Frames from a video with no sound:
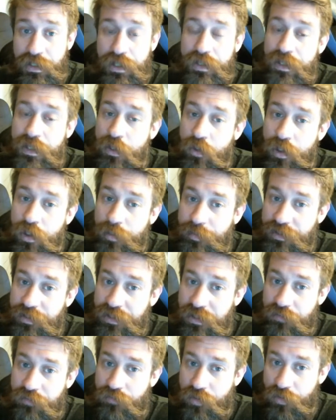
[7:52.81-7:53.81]
they were able to
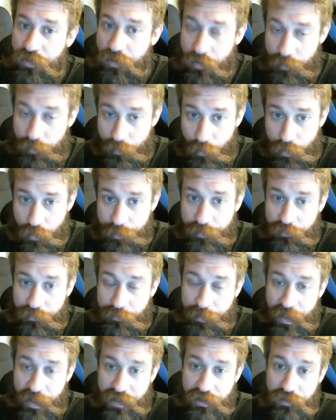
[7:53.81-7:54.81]
give a little bit more
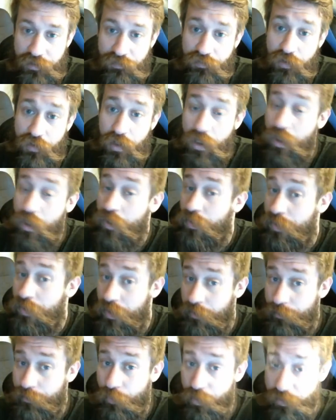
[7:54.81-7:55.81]
perspective on
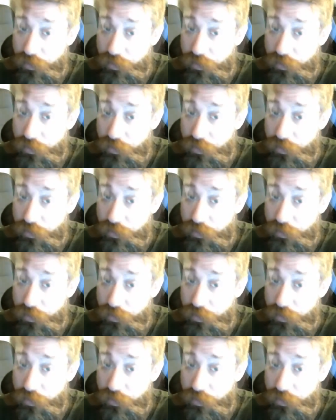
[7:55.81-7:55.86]
their point of